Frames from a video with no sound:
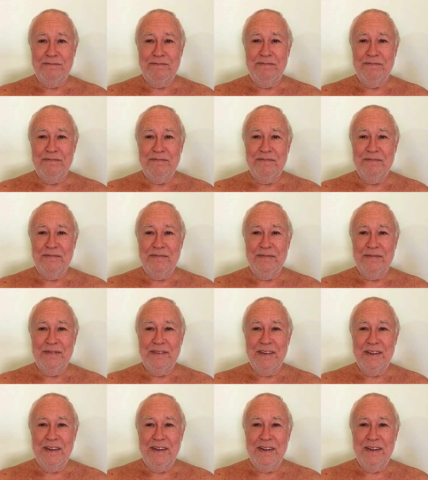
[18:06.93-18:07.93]

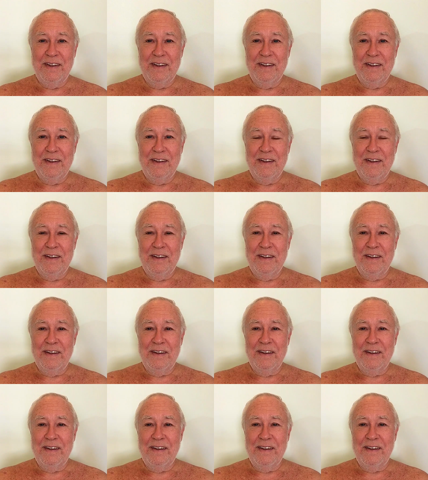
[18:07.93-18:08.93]

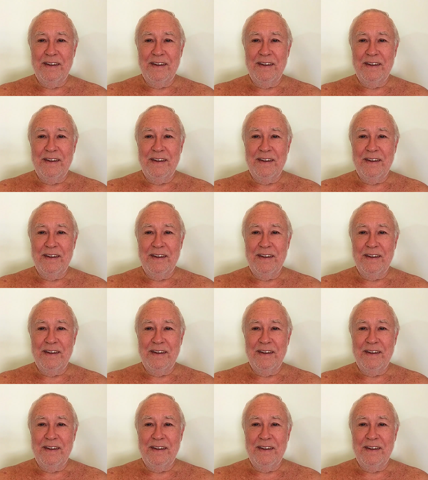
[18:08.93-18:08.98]
(silence)